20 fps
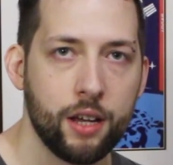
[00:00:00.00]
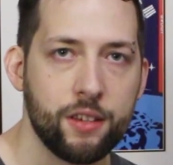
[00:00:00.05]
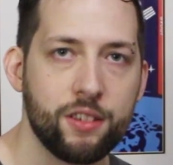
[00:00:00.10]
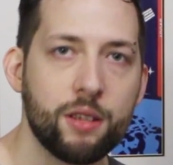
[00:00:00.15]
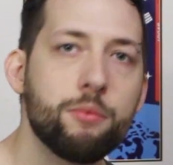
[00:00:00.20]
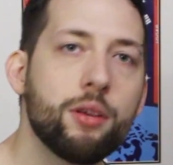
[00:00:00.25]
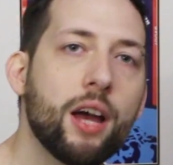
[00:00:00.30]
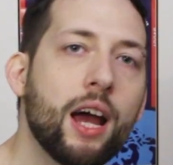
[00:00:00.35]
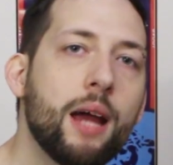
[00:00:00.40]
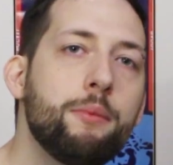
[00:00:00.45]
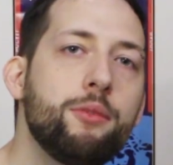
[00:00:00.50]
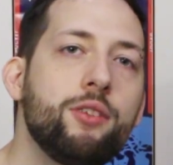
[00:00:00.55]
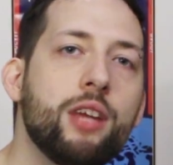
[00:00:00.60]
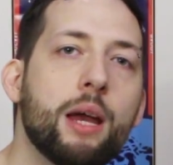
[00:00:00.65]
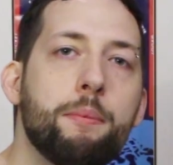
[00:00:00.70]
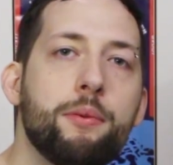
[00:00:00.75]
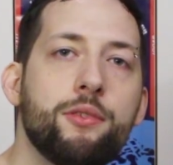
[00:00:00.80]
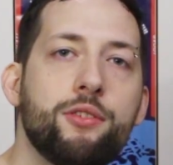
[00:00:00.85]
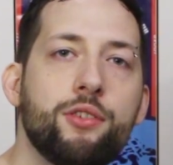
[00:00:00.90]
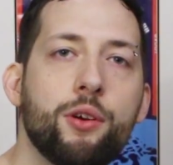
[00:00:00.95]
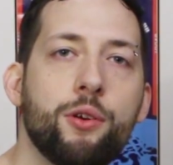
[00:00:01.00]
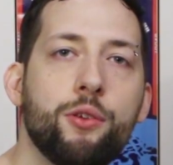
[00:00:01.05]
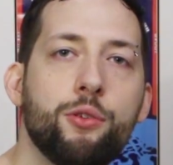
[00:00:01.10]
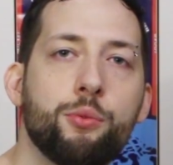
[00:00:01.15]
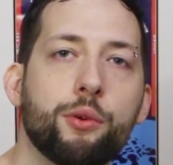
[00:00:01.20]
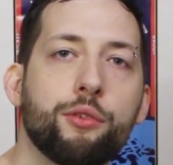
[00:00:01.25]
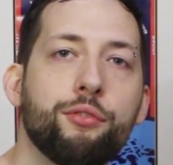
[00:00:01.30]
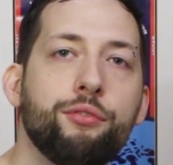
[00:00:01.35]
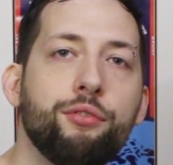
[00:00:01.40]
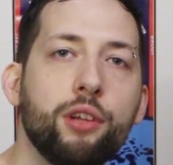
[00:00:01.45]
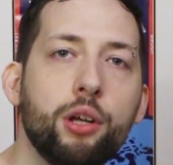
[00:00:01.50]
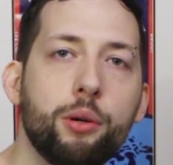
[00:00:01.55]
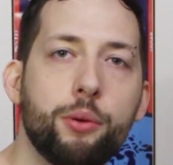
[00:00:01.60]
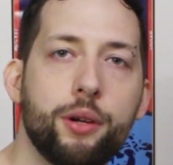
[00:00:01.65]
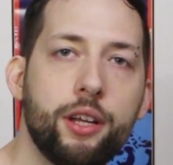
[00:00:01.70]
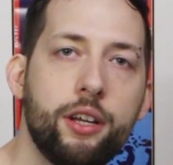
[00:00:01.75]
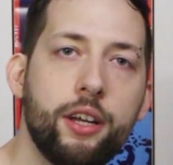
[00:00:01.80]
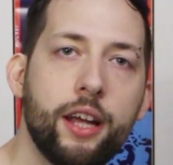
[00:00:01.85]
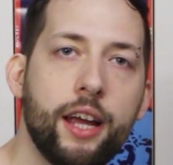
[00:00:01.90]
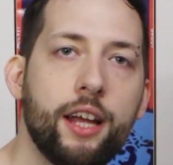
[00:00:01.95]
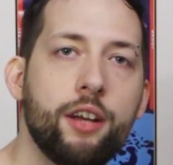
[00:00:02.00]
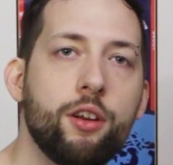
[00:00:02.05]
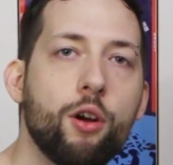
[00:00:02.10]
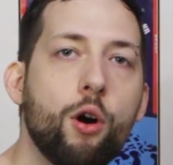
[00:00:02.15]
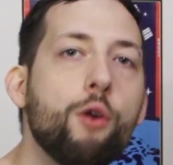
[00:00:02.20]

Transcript: Sometimes the episodes were fluid and